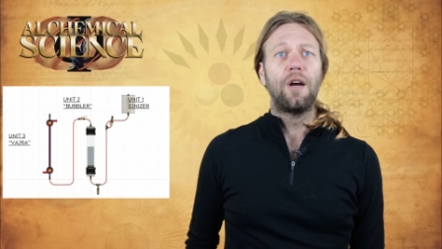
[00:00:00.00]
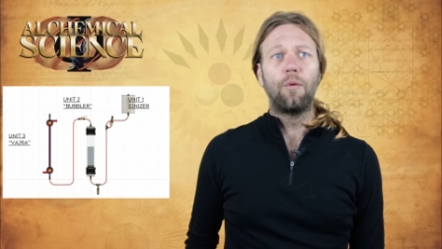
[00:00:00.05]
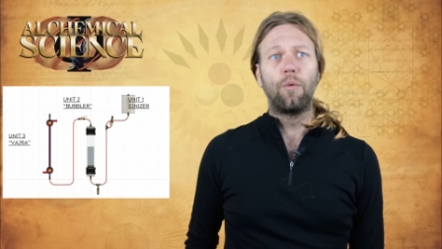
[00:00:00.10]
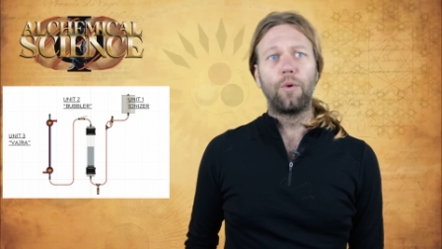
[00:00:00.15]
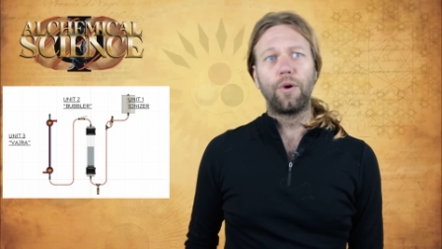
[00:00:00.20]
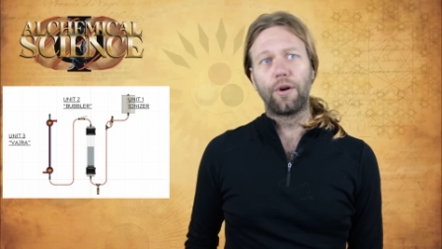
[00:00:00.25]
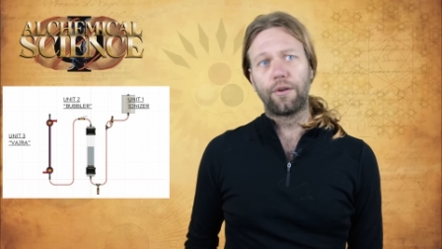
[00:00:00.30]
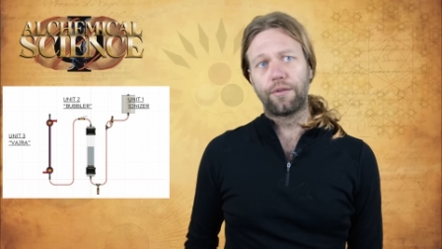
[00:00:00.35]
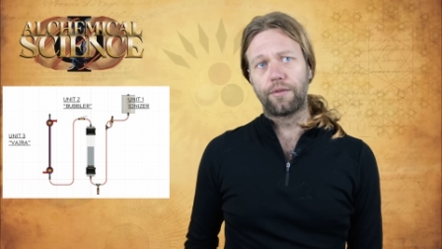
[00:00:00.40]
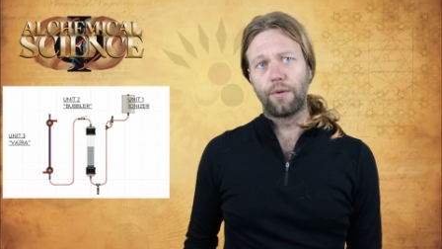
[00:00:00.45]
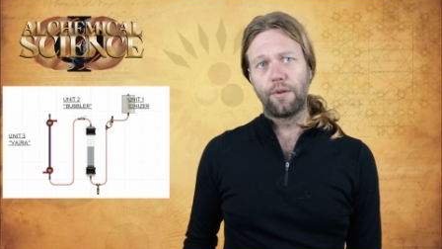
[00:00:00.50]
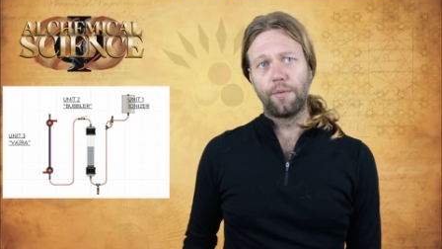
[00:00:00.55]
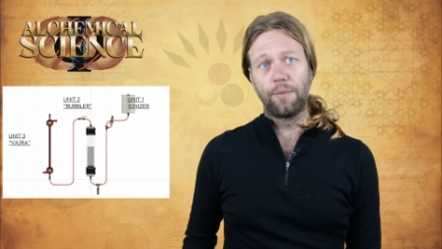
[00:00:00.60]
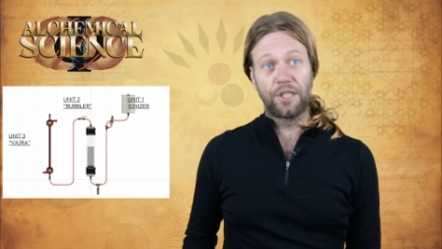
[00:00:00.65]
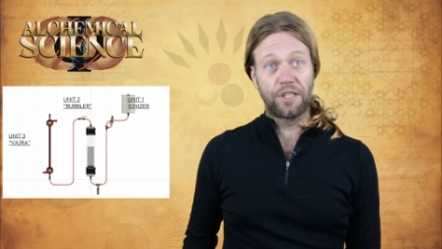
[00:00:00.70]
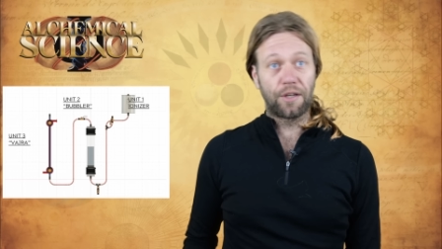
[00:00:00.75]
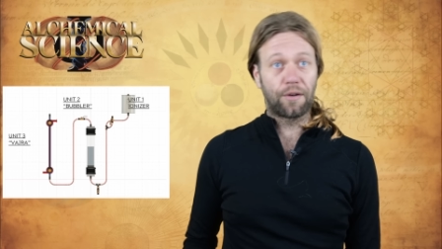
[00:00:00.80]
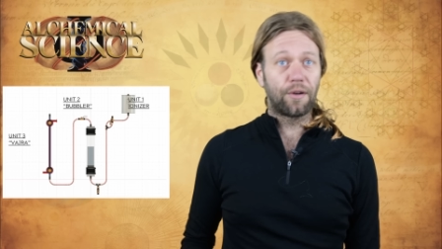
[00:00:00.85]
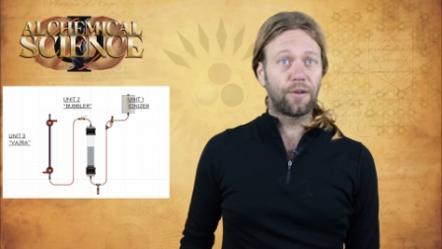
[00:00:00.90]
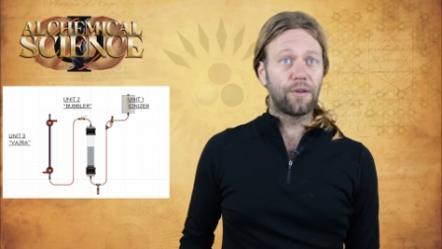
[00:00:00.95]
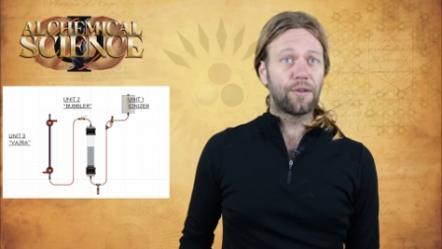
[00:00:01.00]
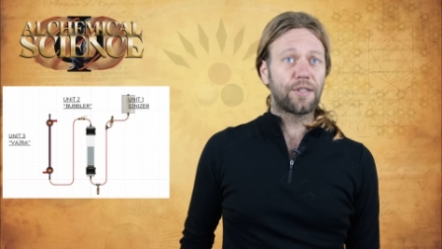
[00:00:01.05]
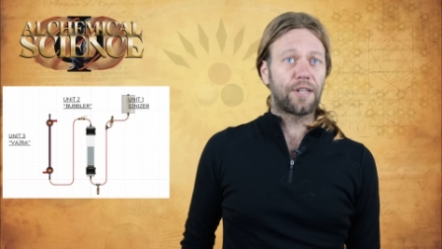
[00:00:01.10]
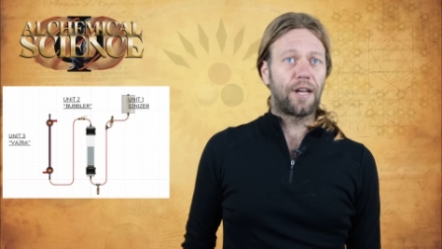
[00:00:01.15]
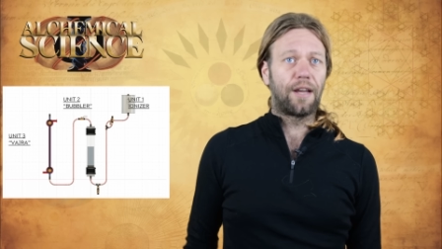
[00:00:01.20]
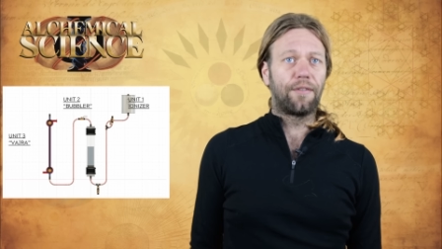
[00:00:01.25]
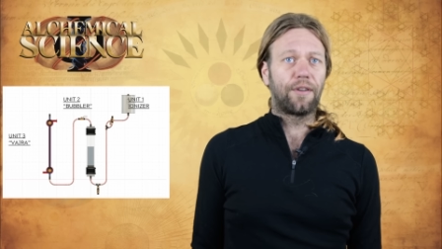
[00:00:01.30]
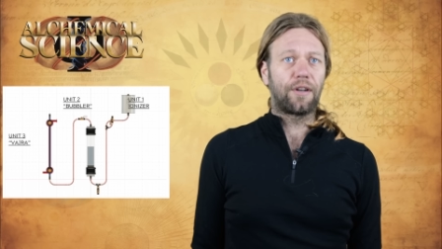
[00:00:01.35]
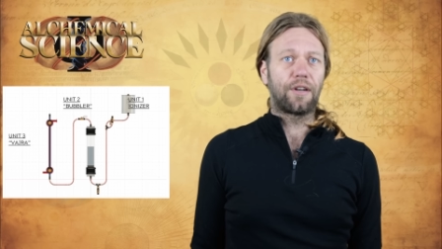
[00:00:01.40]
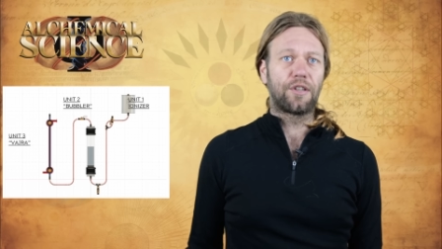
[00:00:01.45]
we'll go through the materials
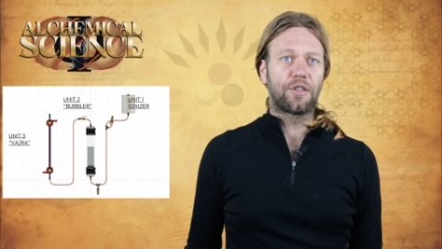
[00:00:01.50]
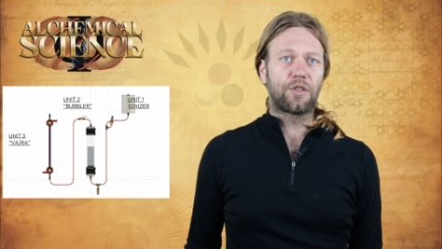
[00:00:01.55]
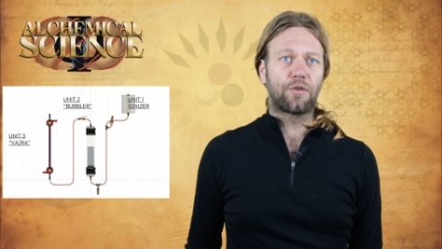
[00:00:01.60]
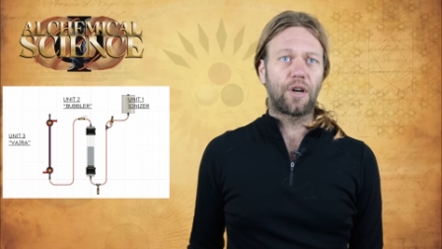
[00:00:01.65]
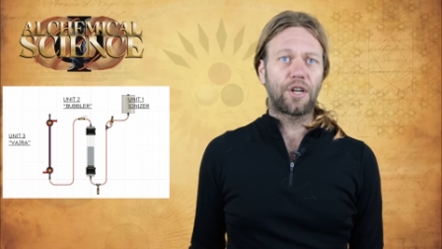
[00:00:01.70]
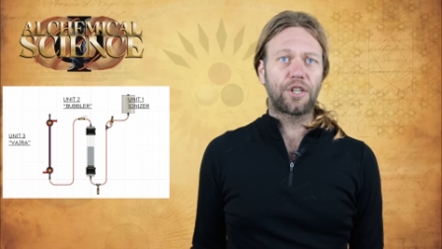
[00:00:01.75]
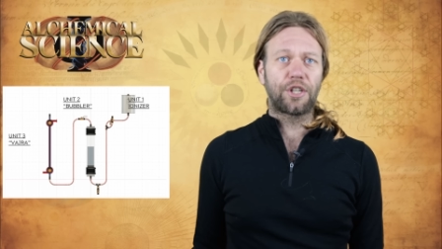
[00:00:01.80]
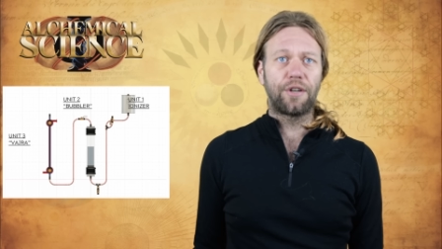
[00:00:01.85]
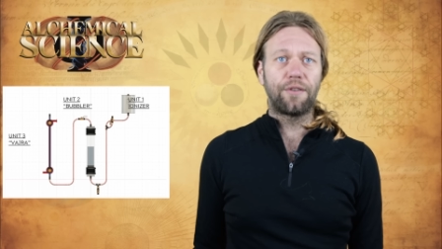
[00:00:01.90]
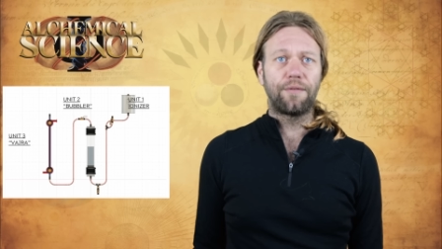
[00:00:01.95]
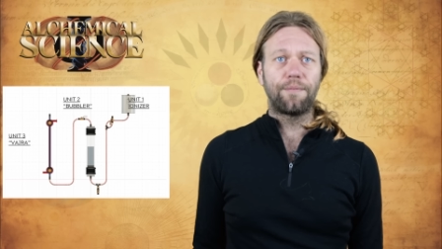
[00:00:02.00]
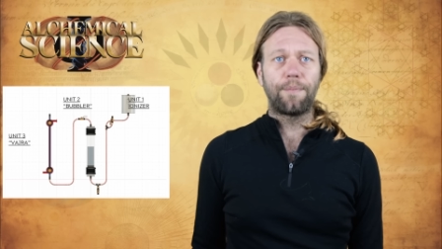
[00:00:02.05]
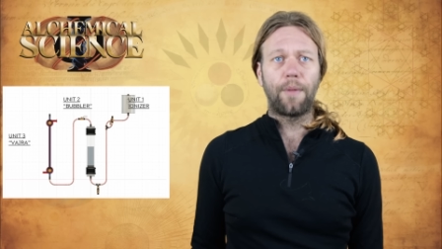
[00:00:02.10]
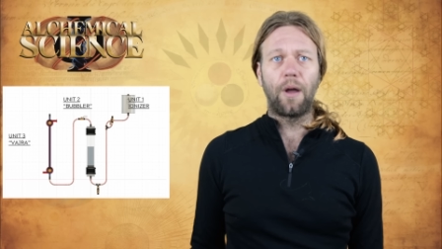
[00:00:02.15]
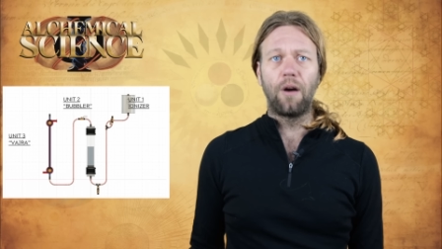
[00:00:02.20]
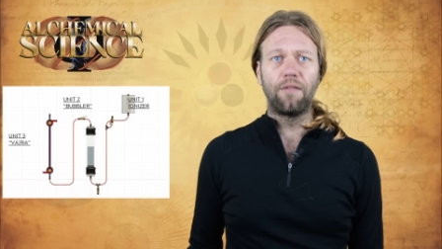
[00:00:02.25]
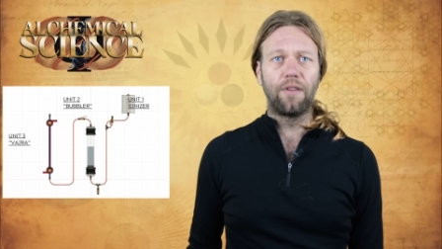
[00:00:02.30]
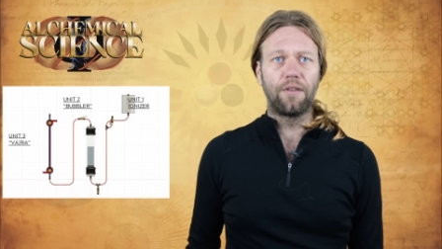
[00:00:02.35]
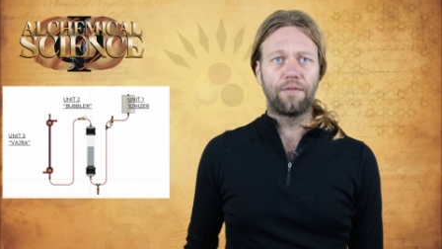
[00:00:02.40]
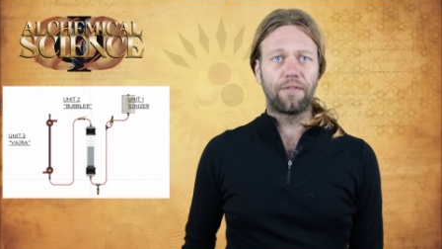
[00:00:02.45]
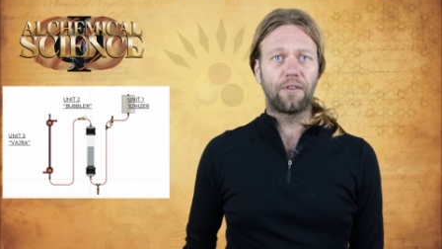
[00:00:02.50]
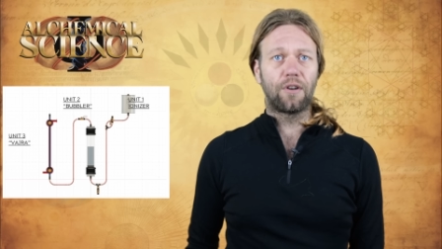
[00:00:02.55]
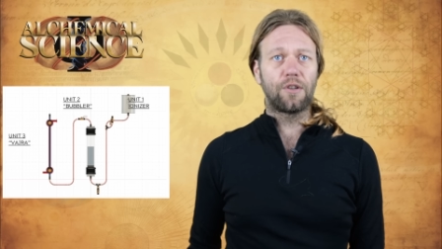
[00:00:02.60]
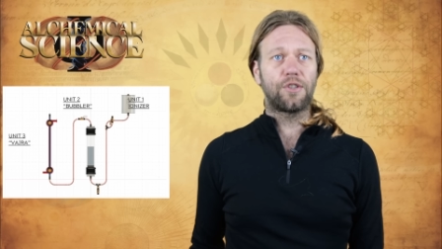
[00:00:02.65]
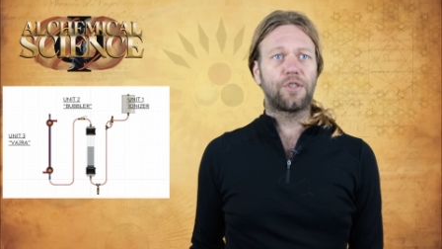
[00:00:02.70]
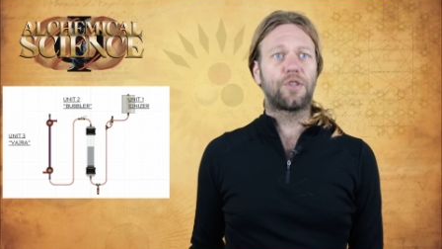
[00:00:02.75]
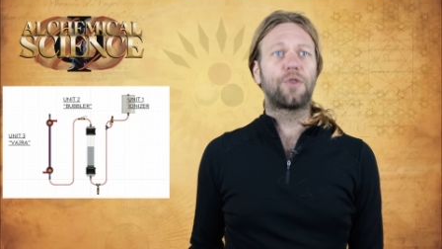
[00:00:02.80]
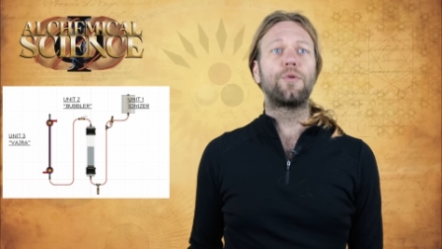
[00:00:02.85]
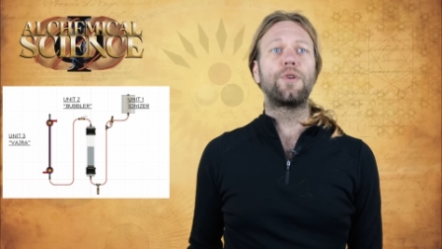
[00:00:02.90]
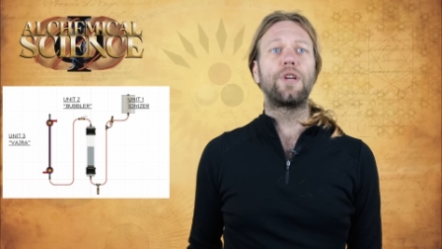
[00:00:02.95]
and the construction of the
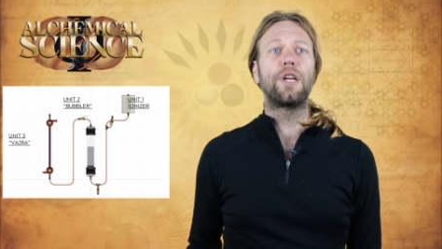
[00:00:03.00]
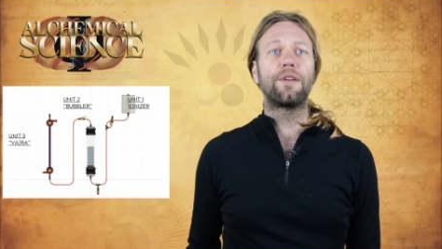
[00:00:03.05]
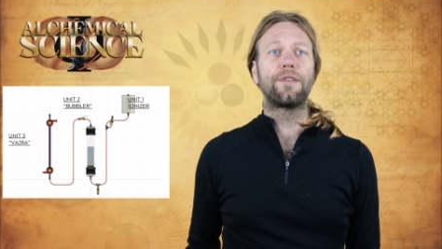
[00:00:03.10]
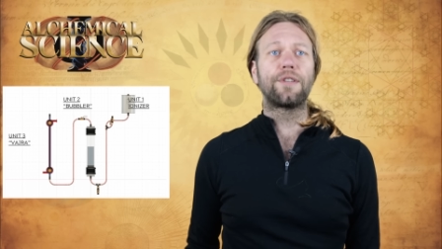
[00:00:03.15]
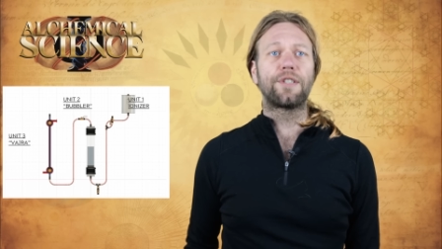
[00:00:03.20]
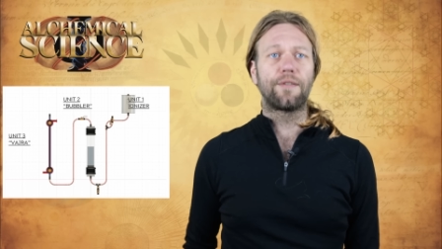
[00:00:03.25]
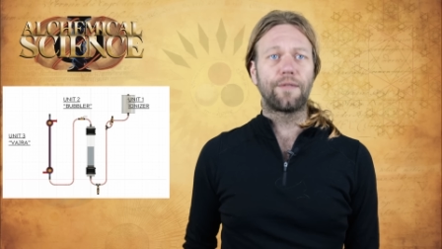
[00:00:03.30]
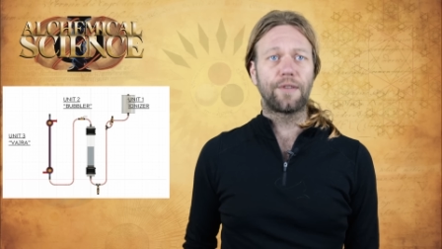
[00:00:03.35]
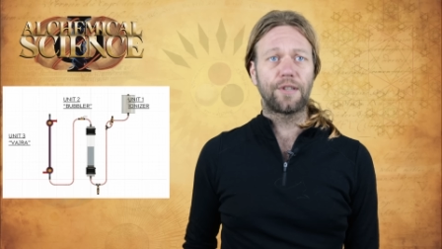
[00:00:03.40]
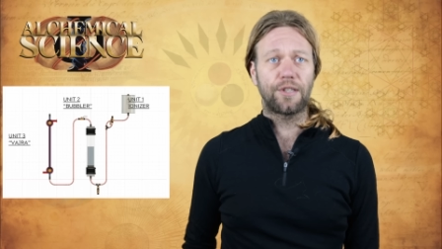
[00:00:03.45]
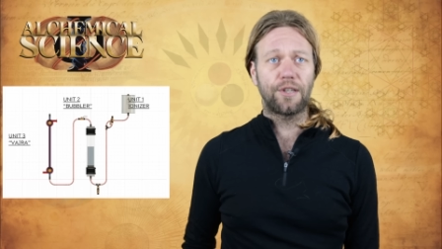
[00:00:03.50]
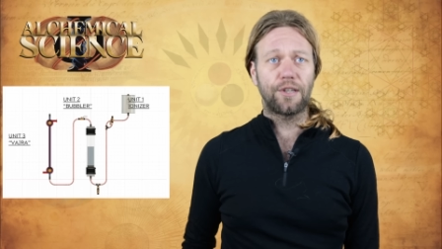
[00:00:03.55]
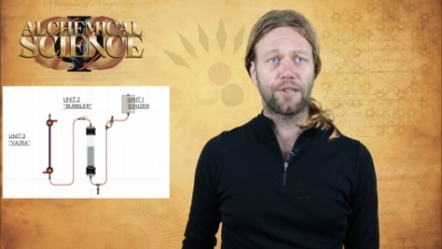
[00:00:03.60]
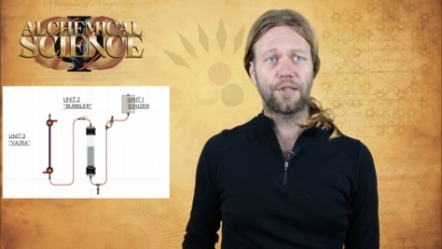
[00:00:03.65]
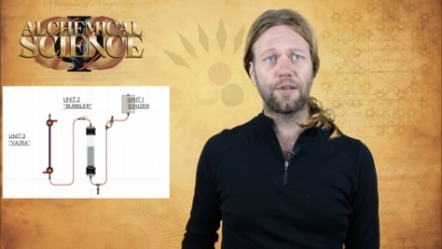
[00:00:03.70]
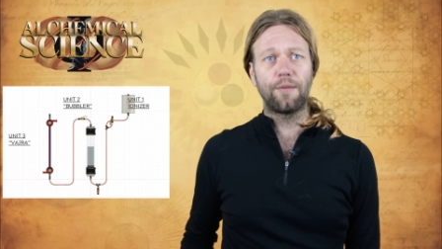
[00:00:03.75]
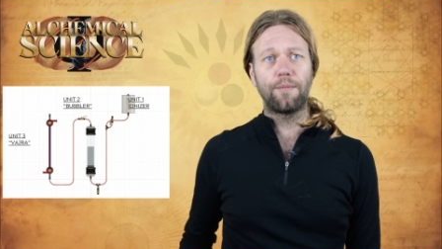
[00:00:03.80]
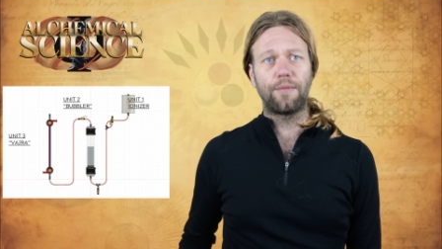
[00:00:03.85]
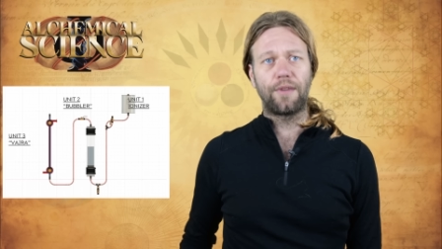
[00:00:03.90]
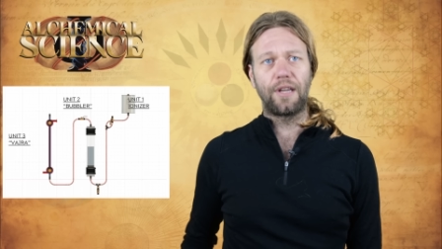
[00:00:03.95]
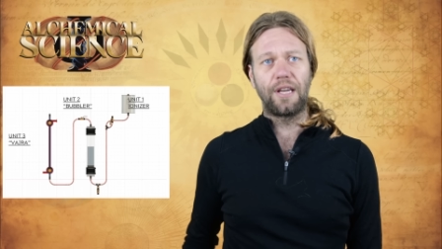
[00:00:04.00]
first 2 units of the system,